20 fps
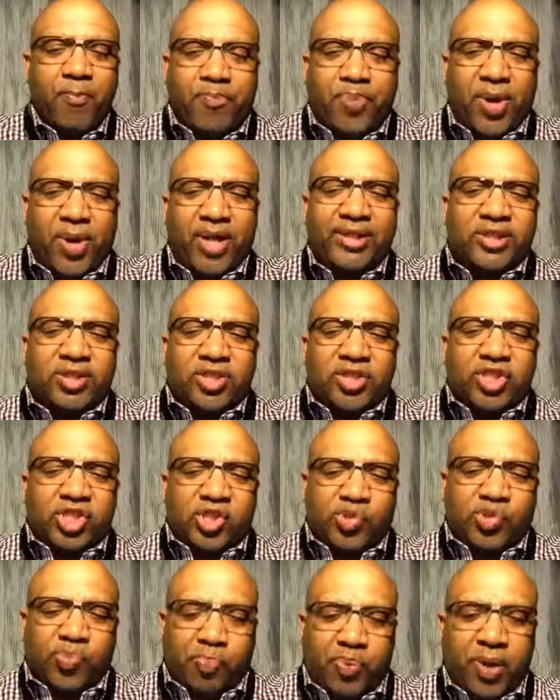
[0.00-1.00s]
But the
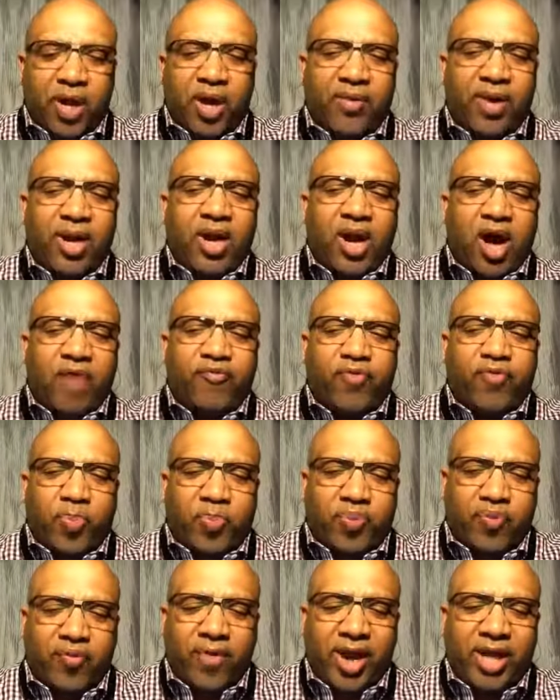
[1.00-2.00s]
spirit of
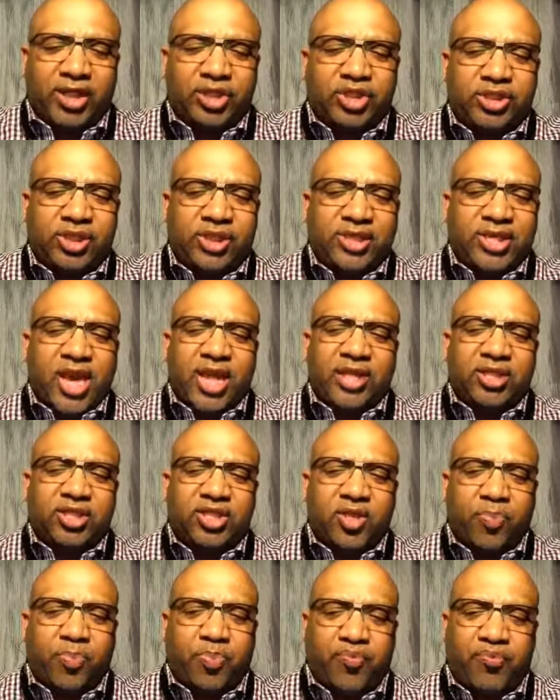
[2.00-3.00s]
oppression
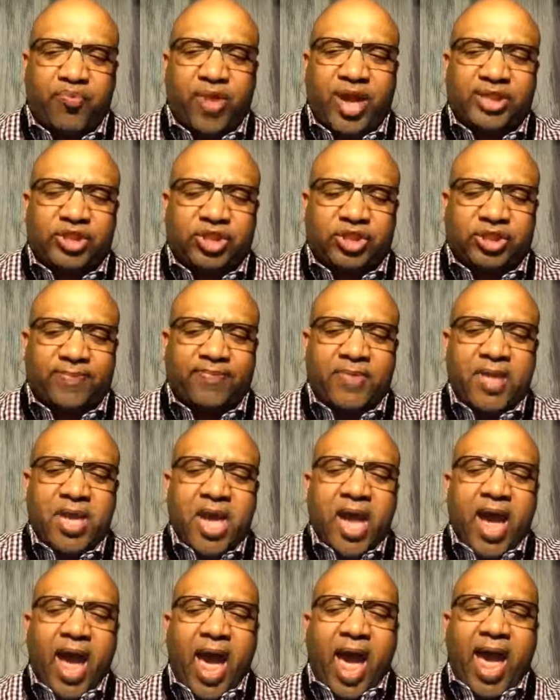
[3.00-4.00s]
and depression
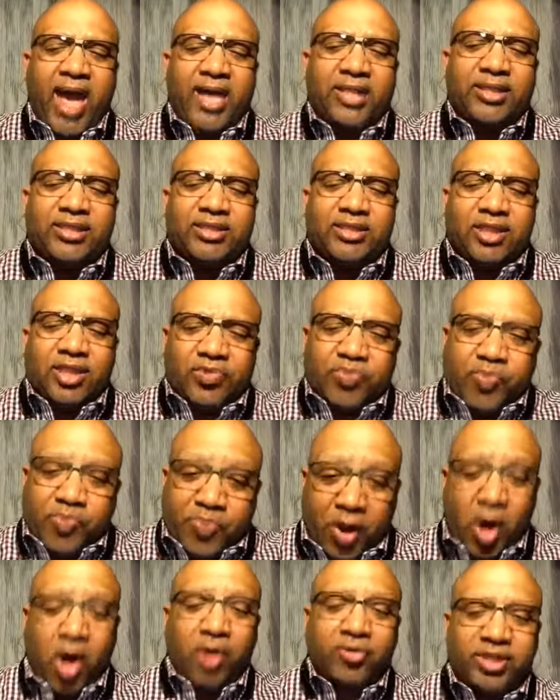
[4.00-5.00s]
and
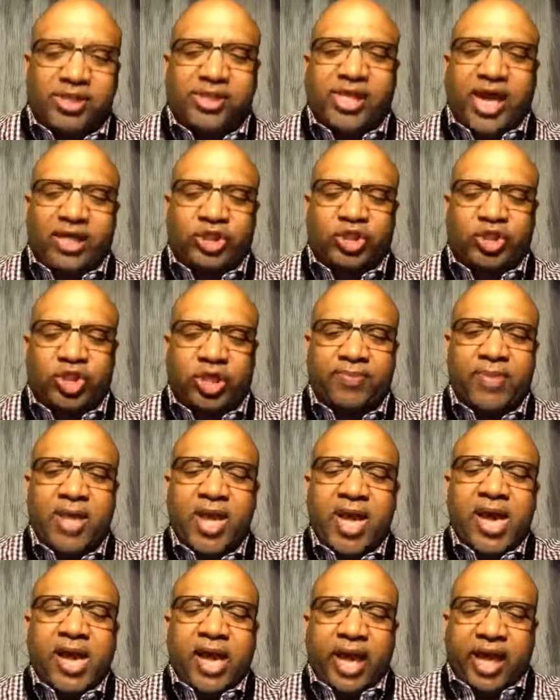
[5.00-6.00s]
possession
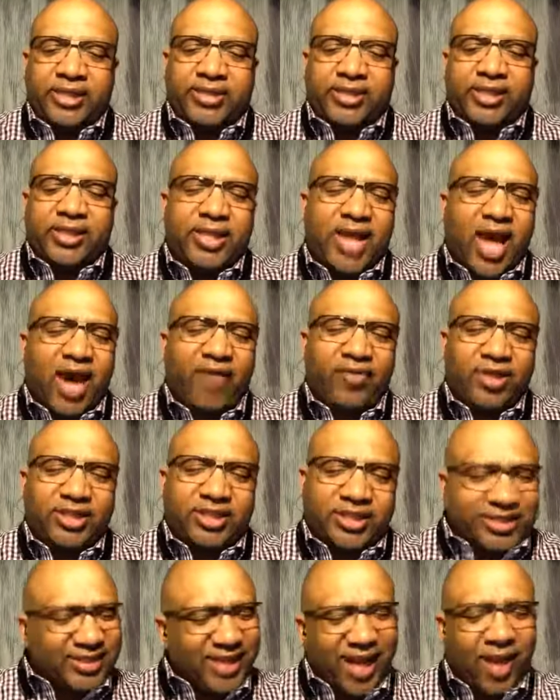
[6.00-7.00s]
it's never
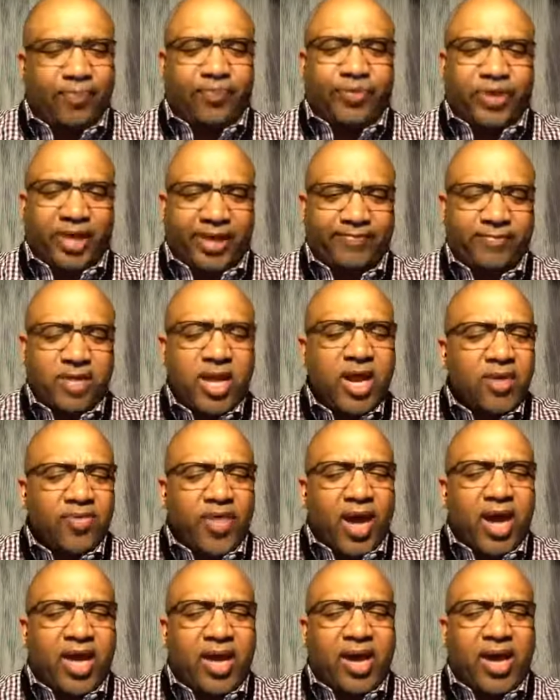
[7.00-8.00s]
something
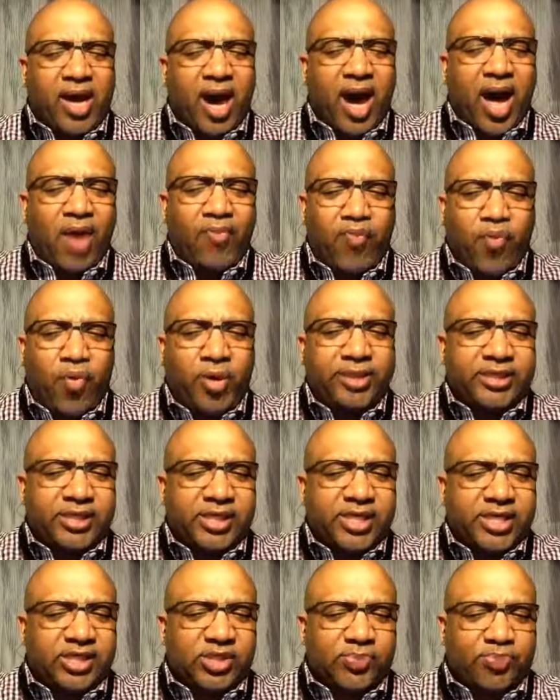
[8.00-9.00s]
that God
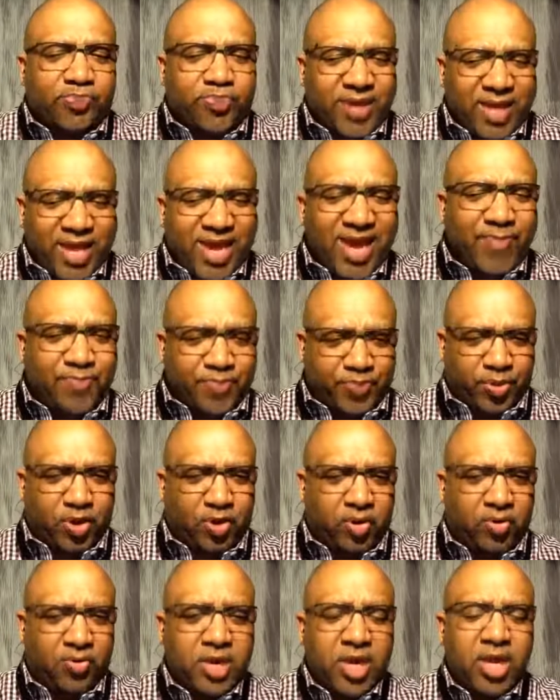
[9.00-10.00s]
wants his
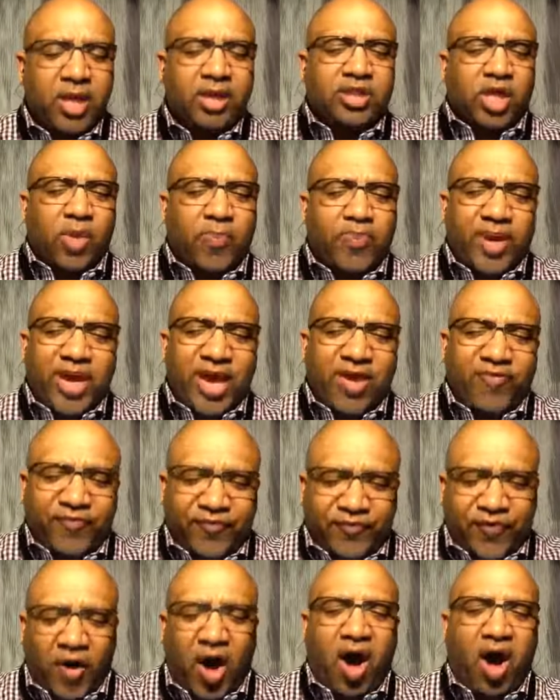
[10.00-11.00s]
people to be
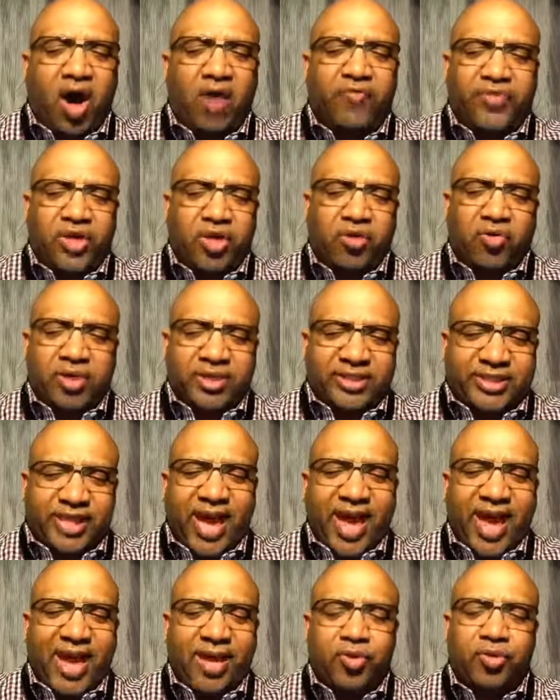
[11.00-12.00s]
involved in or
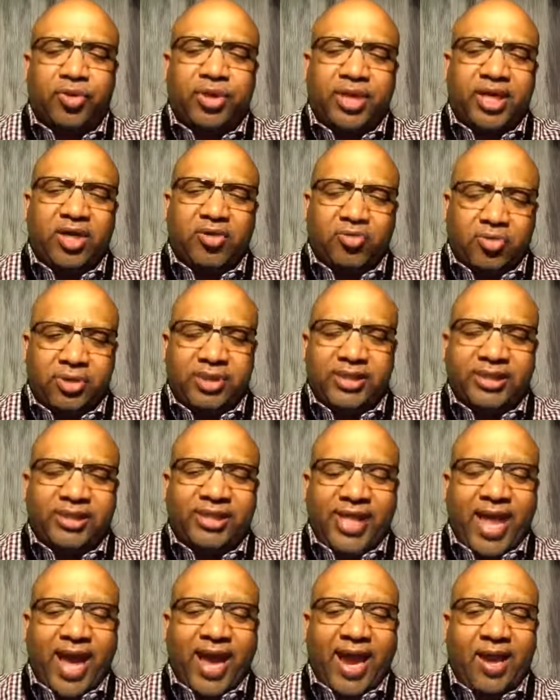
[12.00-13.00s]
entangled in or
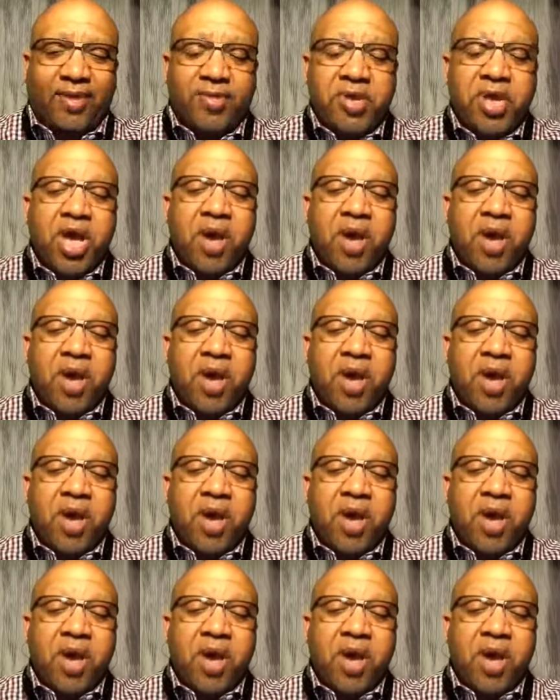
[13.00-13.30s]
snared.